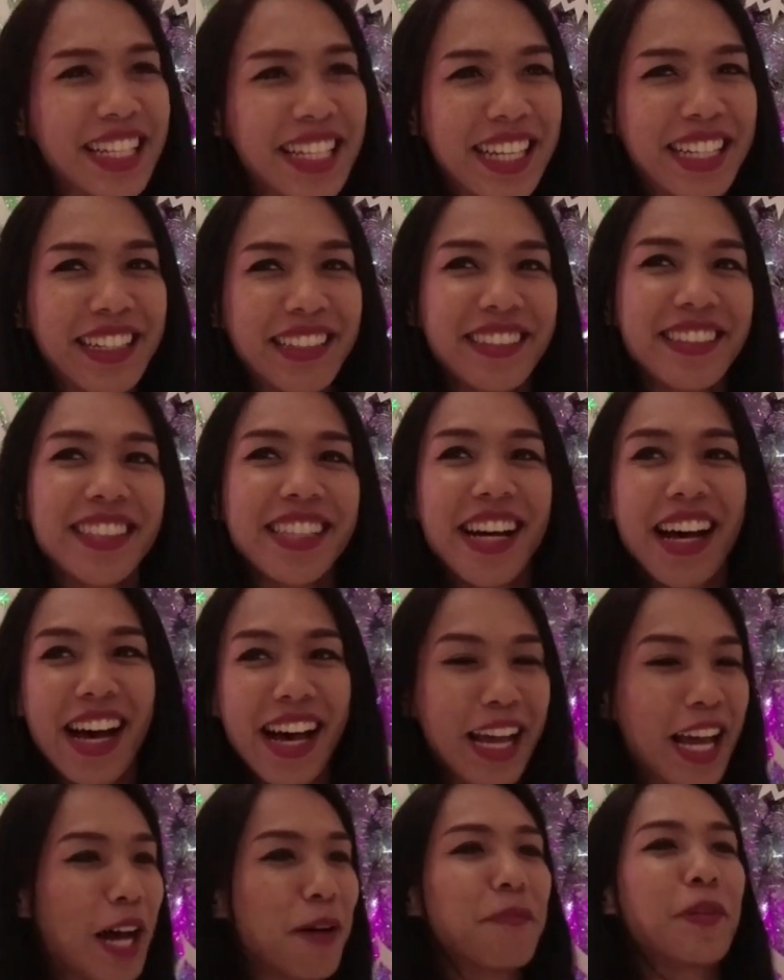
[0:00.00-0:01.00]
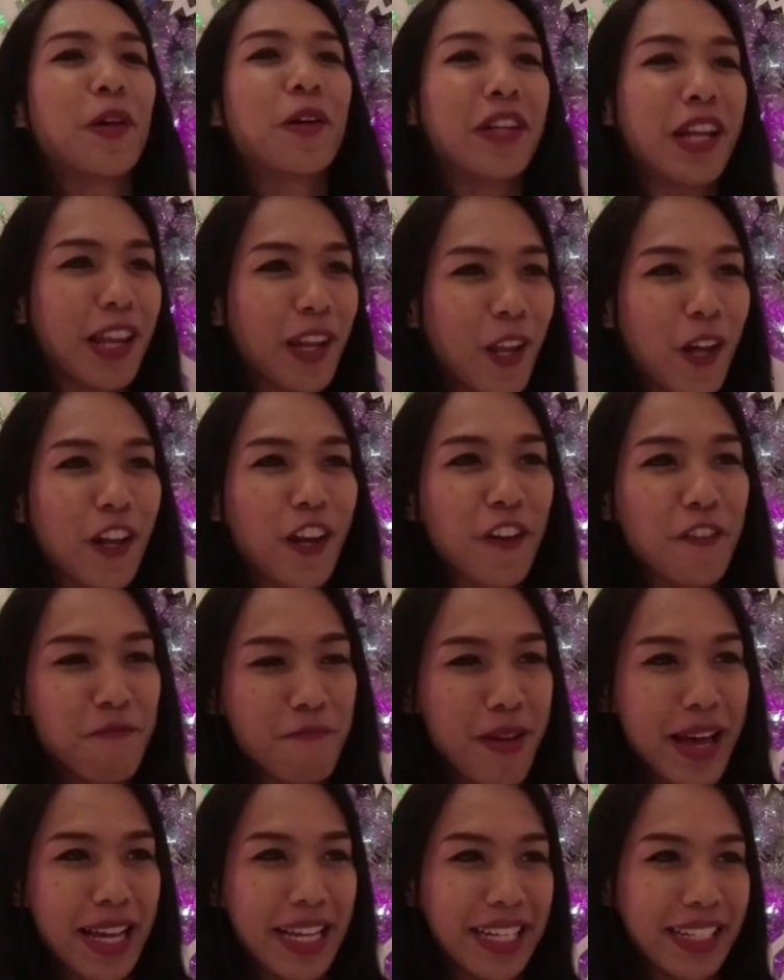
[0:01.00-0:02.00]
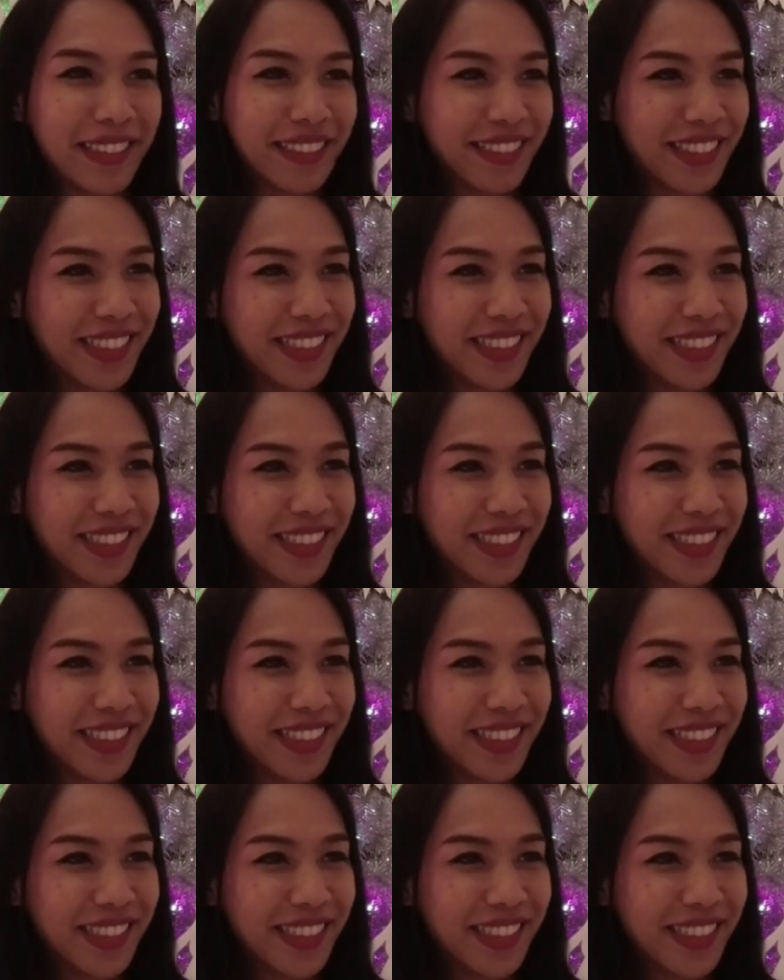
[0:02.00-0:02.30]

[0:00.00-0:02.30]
Like I upload a lot of my